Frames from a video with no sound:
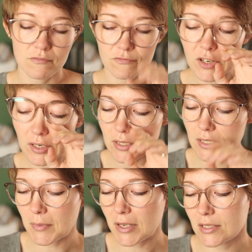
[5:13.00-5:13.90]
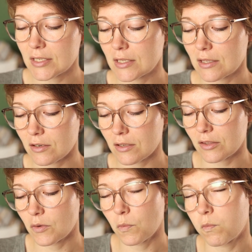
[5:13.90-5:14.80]
fingerless mitts.
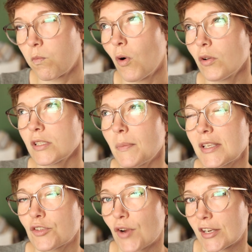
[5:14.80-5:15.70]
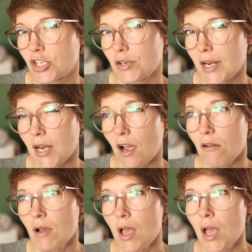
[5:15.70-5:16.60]
The wool is a bit scratchy right
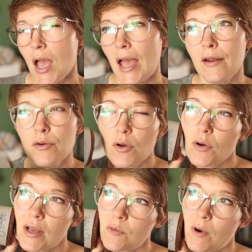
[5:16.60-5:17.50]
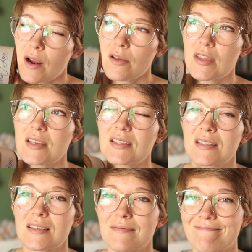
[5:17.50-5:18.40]
now. I don't know I'd wear
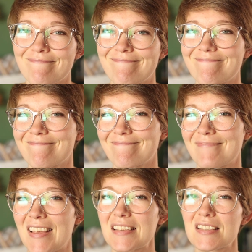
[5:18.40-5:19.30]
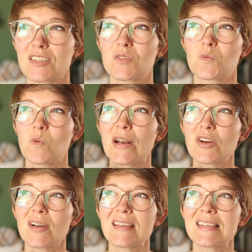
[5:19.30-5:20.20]
this as a
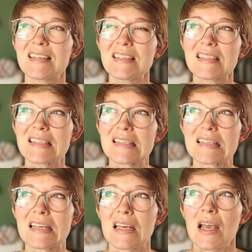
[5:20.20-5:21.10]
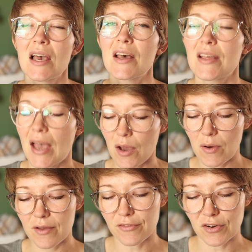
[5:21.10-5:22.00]
sweater as it is.
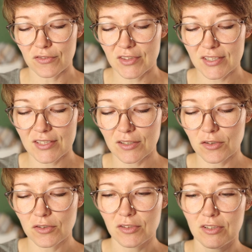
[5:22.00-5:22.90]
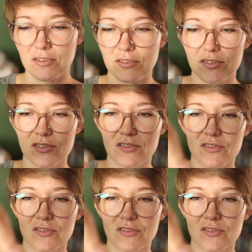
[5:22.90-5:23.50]
However, this little